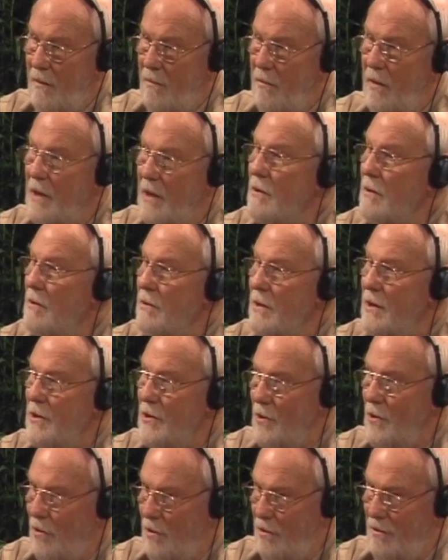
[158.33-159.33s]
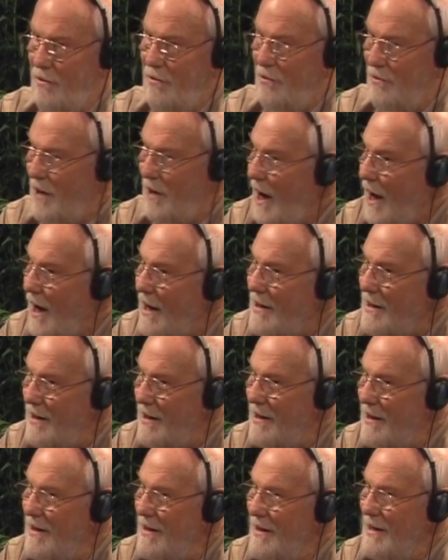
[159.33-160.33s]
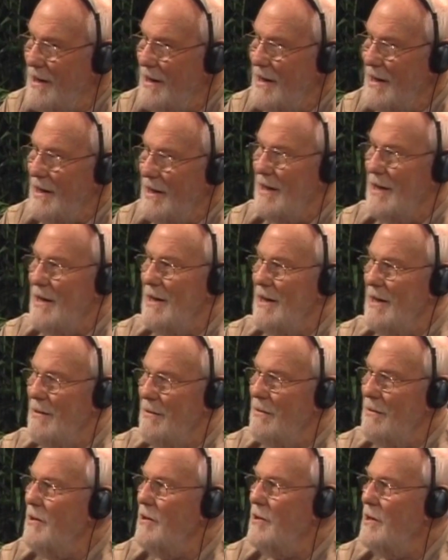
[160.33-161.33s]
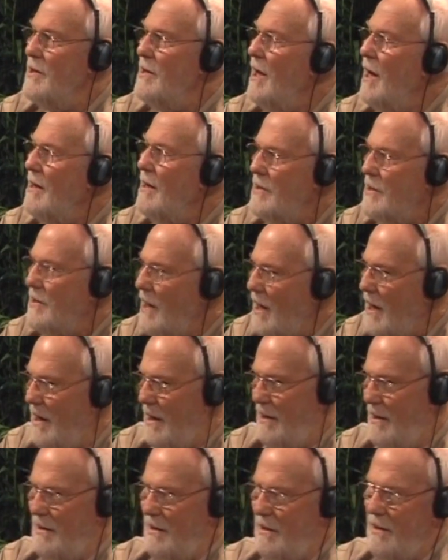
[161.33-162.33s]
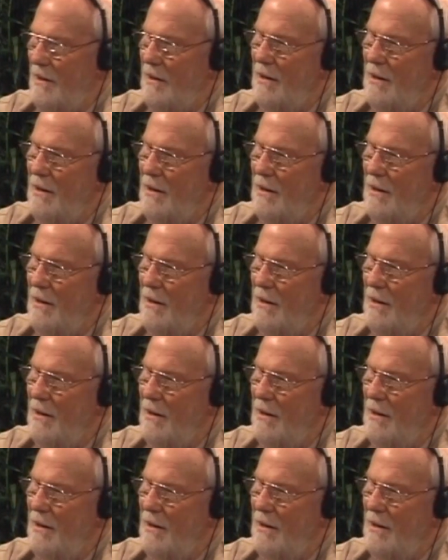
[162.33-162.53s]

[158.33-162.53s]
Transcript: mental disorder or not. This is not science.